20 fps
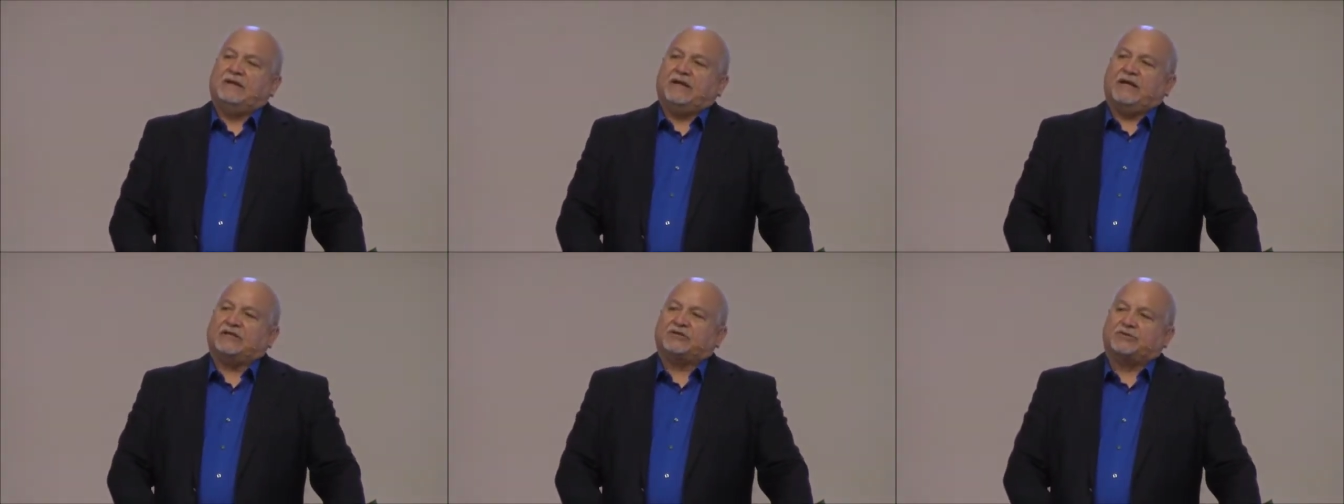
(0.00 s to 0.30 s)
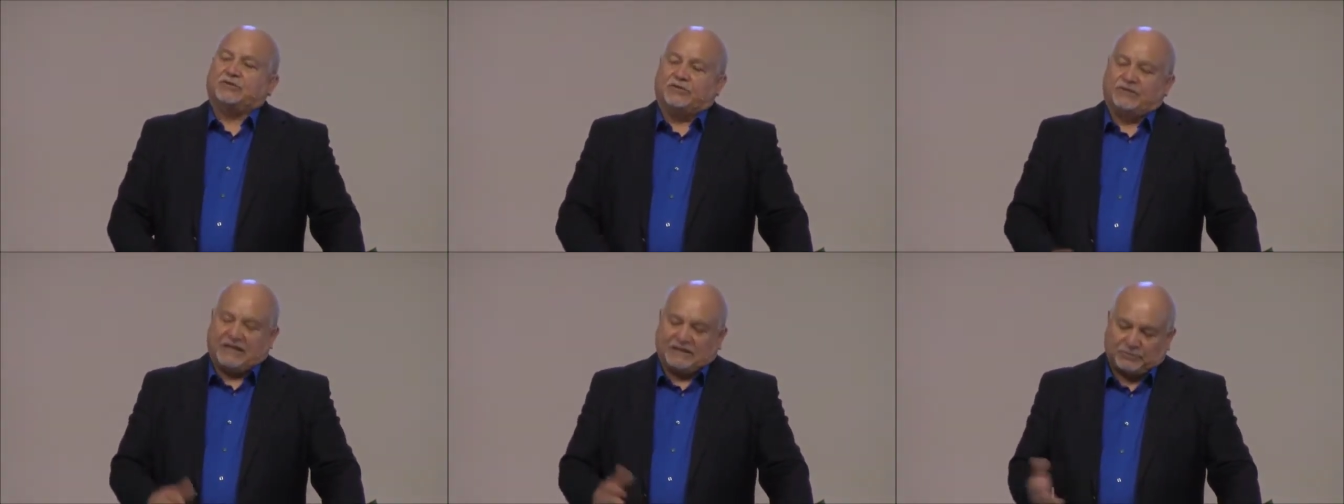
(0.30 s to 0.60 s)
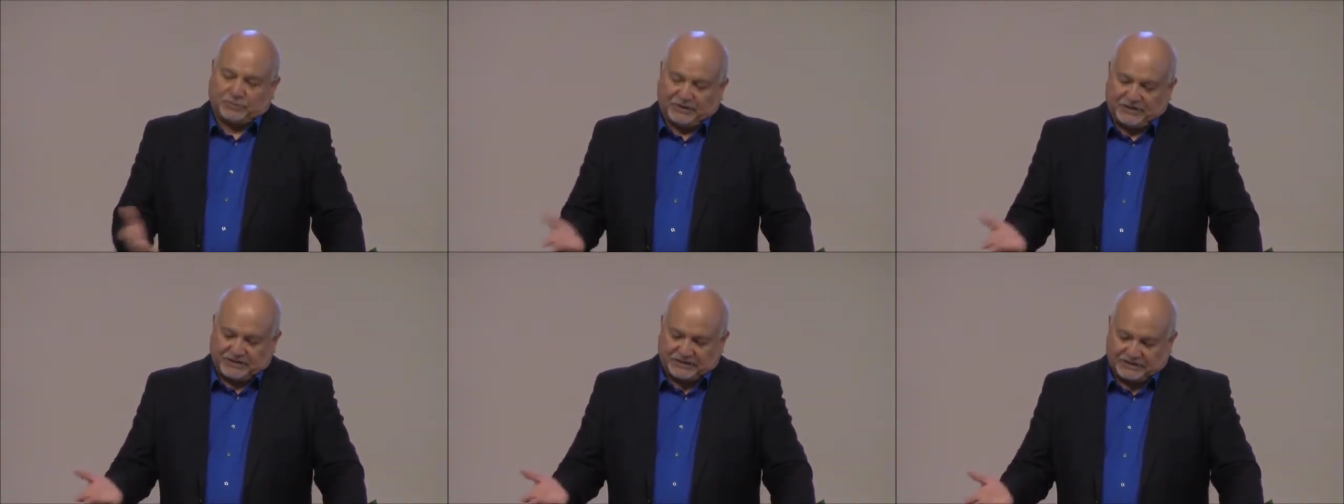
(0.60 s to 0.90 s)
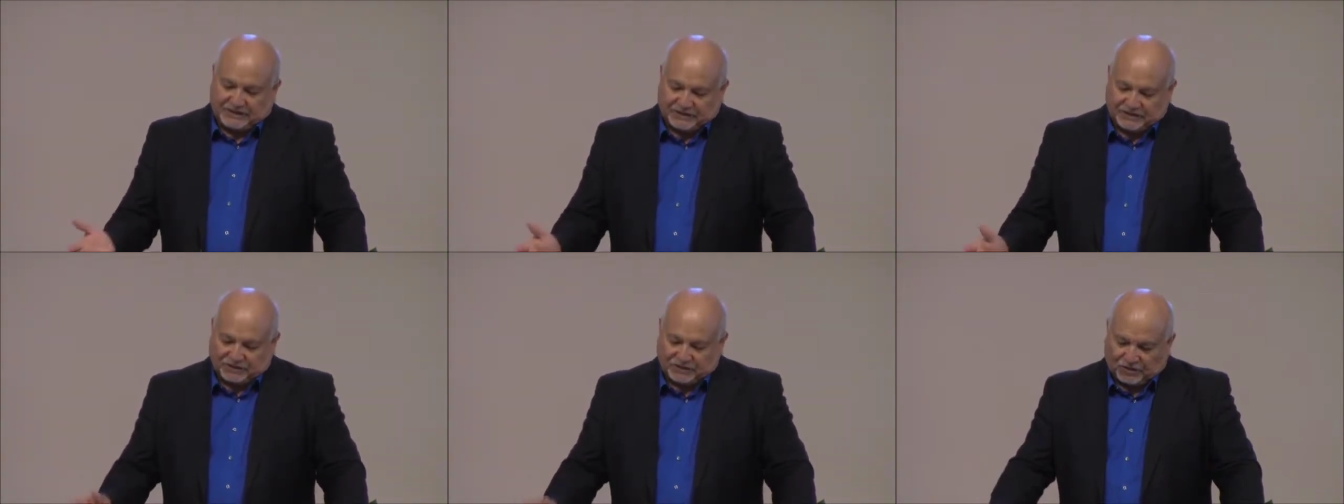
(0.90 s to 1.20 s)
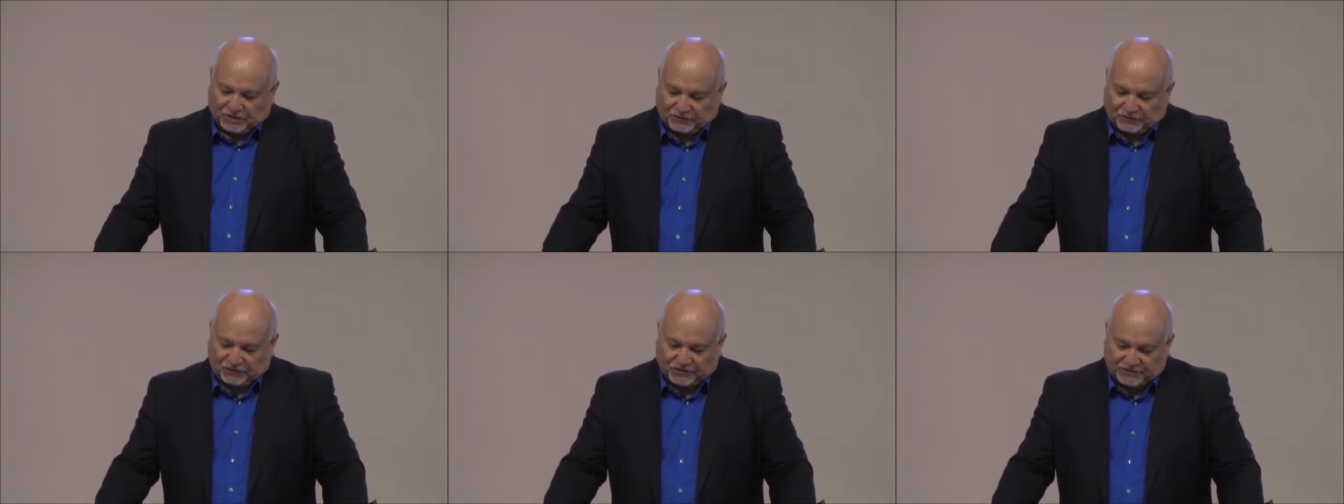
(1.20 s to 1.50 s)
And so that's what he starts
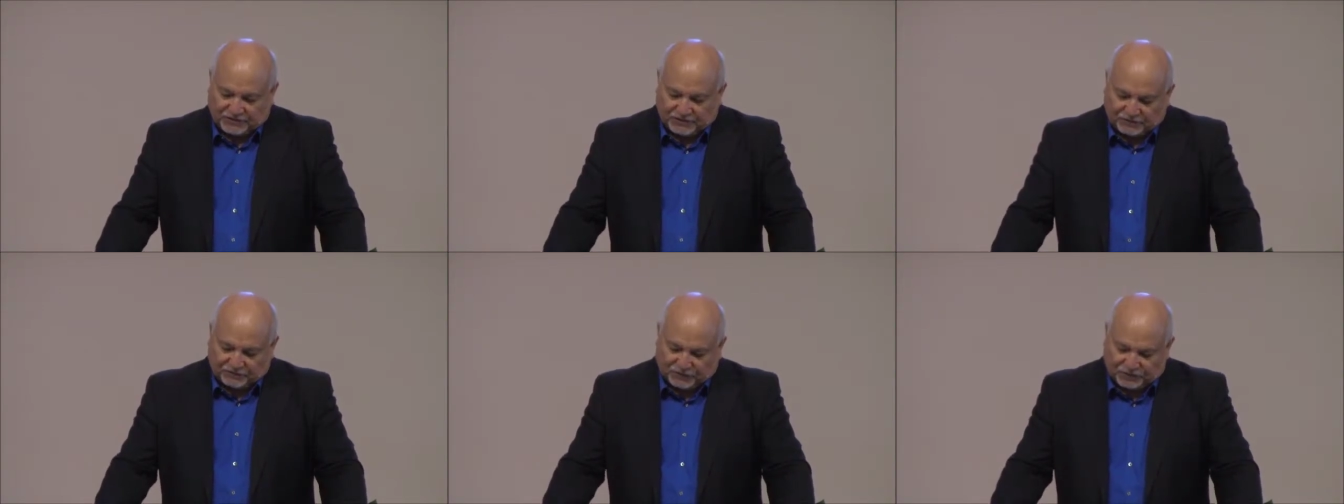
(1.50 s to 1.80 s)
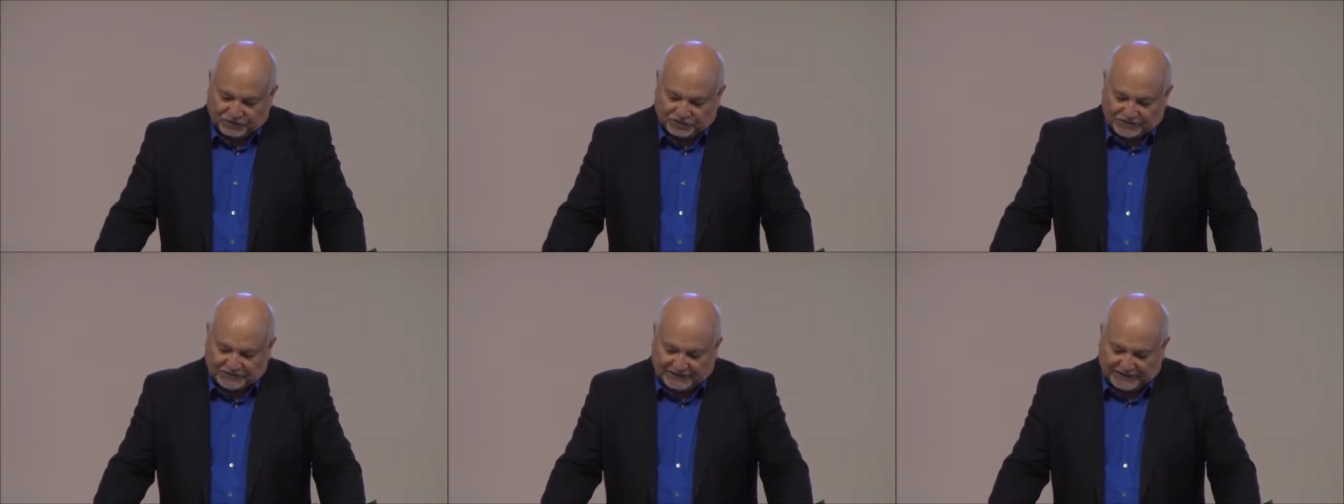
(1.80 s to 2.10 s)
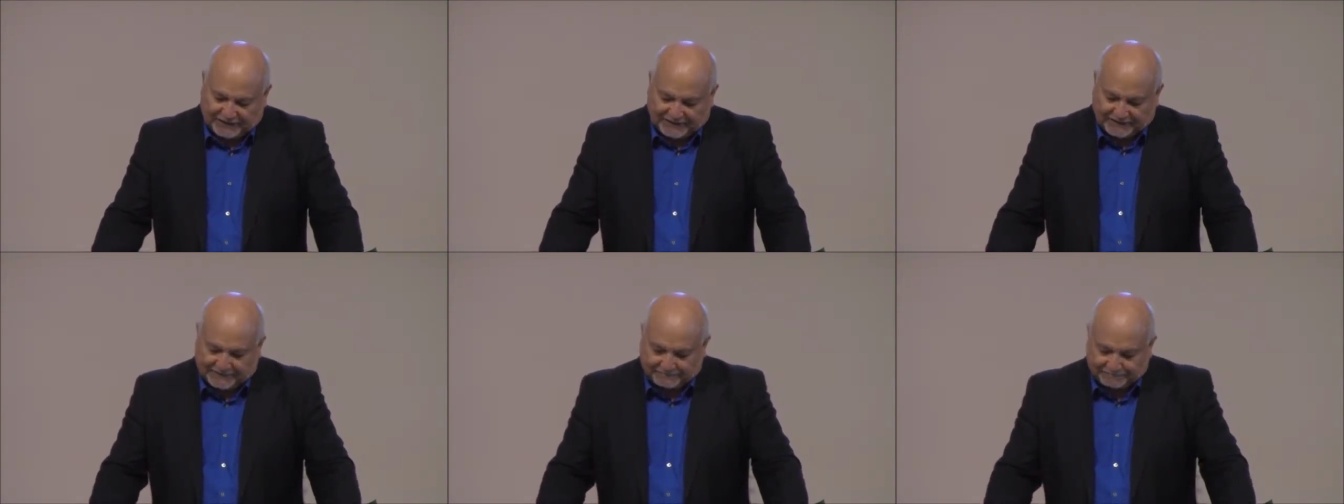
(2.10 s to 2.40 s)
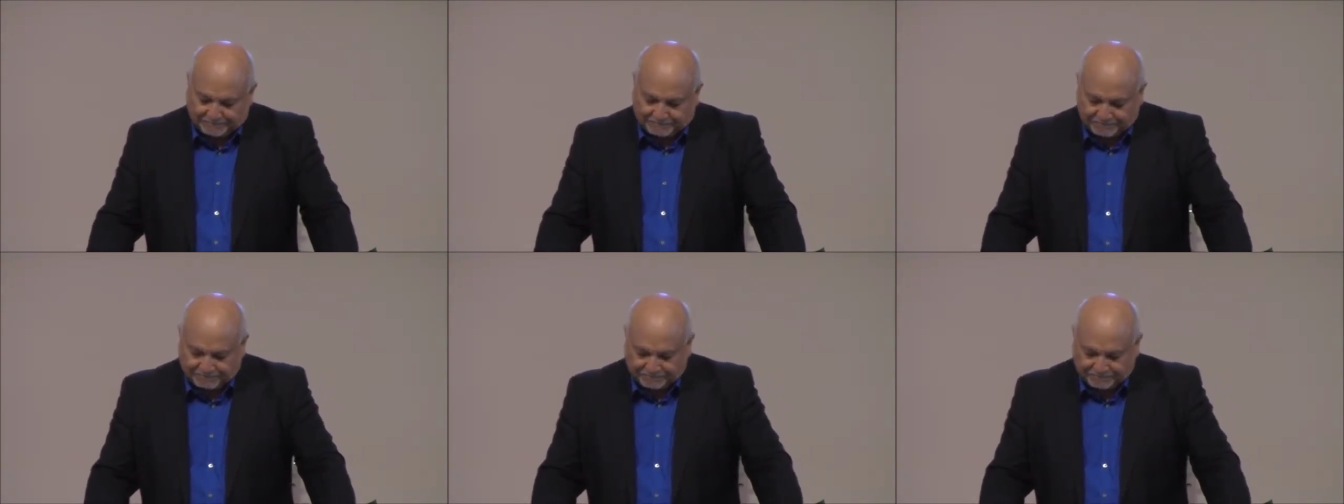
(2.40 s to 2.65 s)
off with in verse 10.